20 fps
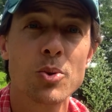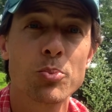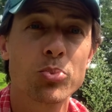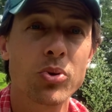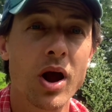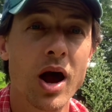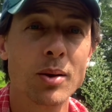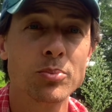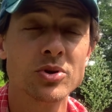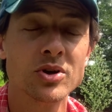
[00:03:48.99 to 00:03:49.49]

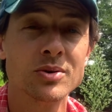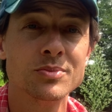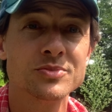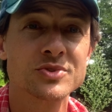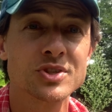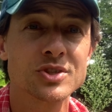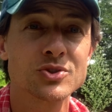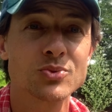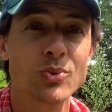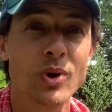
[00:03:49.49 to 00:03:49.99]

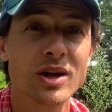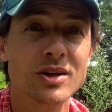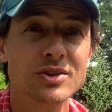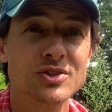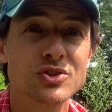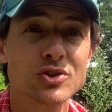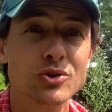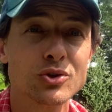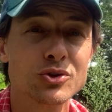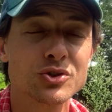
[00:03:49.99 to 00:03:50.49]
problems as well as
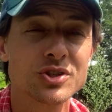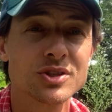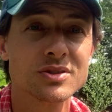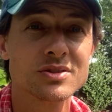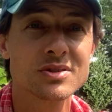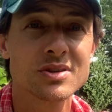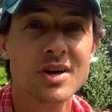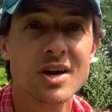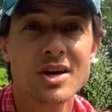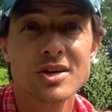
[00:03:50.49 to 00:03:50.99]

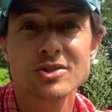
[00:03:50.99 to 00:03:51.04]
solutions,